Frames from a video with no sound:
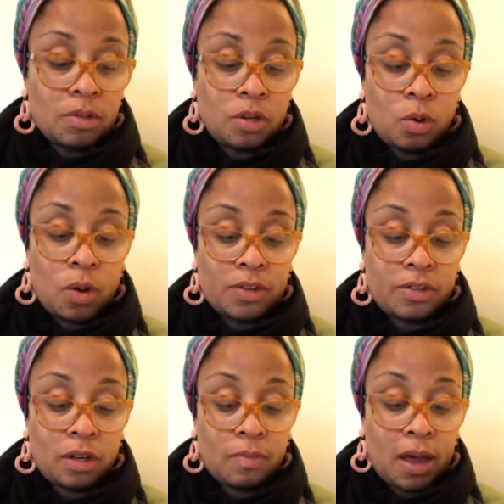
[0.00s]
no
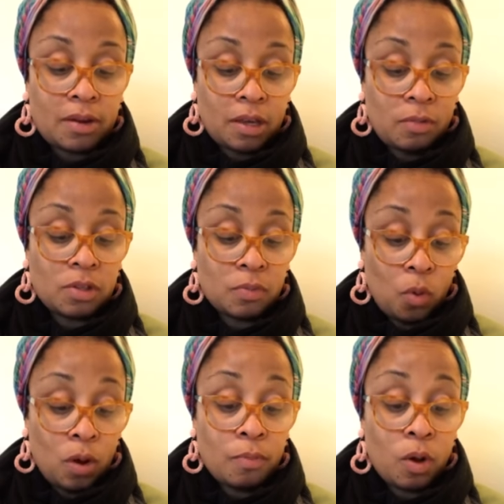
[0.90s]
question about it. It was
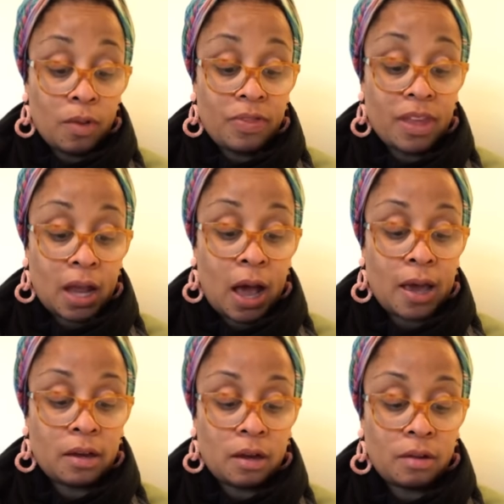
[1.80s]
more important that I
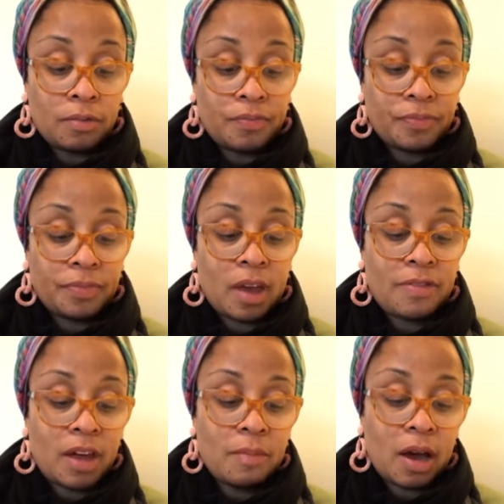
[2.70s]
go. I
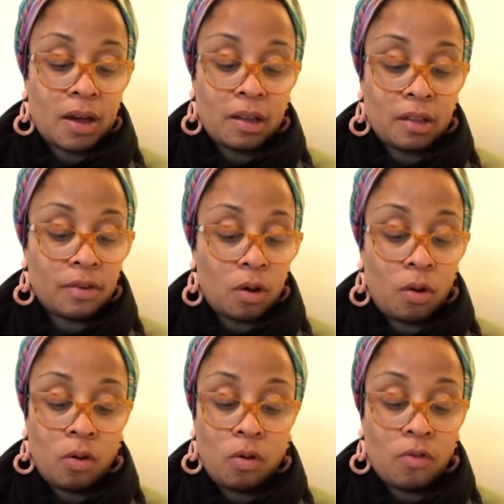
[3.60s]
thought about Ella the
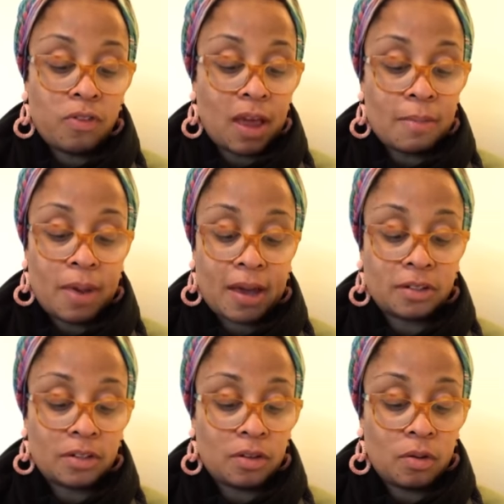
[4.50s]
whole flight back to
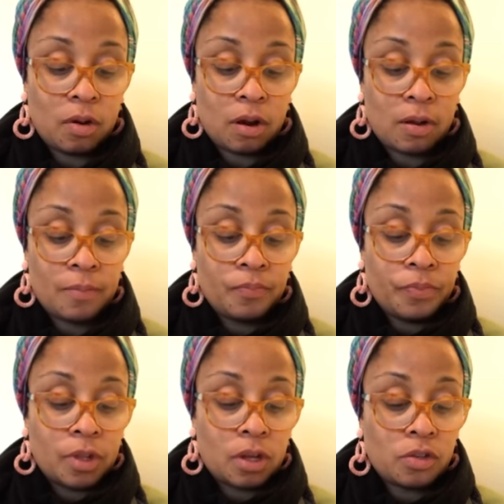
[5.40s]
New York.
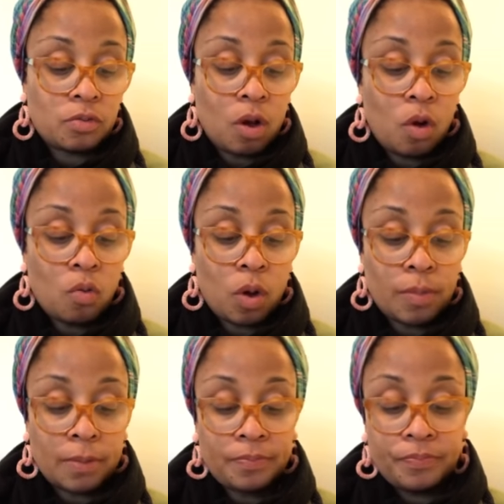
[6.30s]
A strong
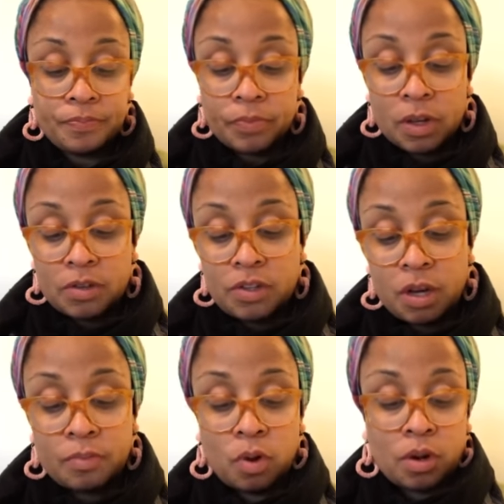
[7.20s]
woman. She
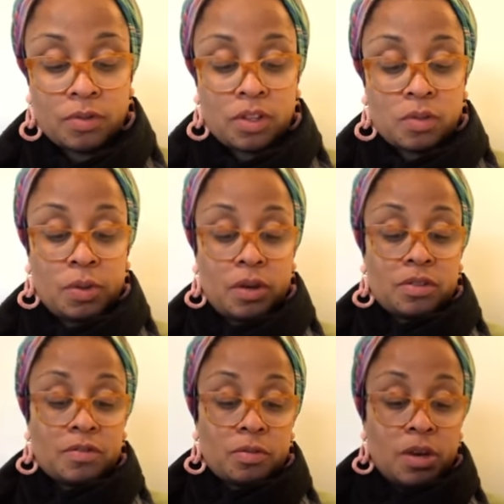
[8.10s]
had broken the spirits of
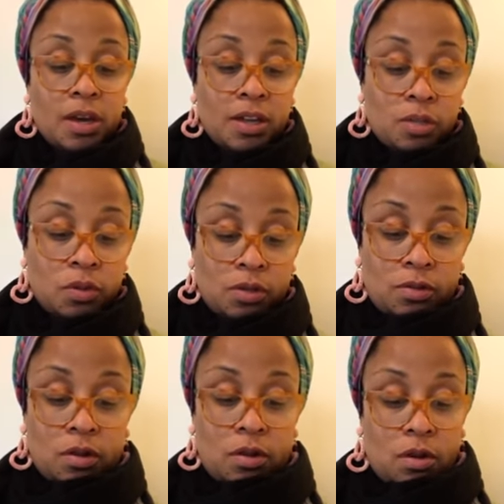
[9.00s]
three husbands,
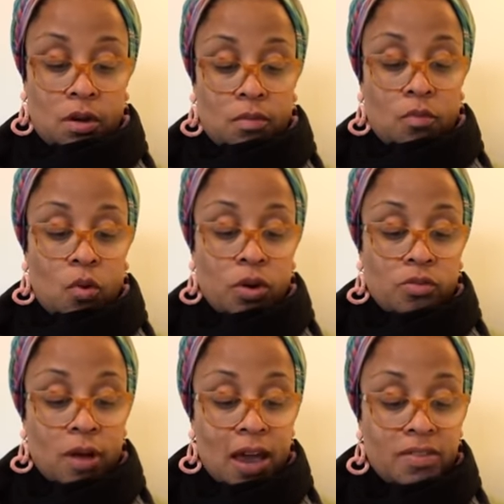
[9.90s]
more
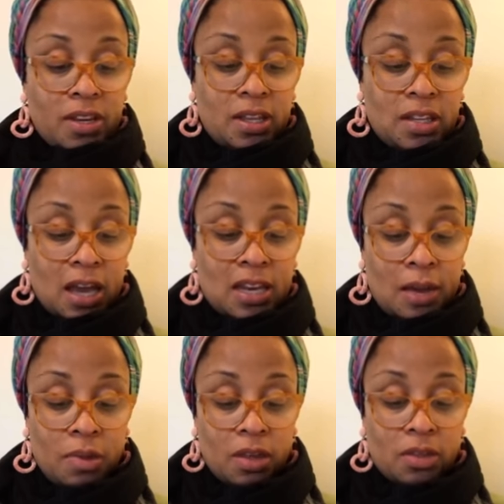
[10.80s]
driving and
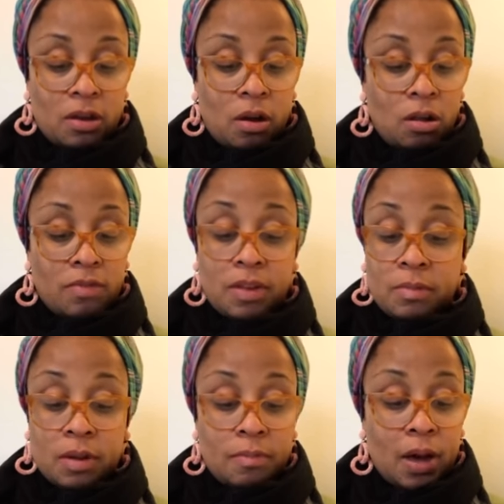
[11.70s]
dynamic than all of them
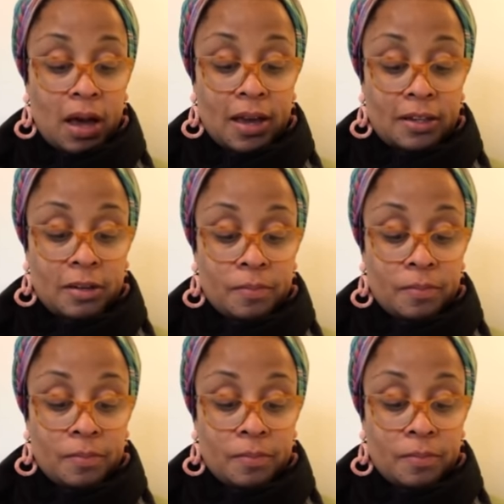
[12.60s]
combined.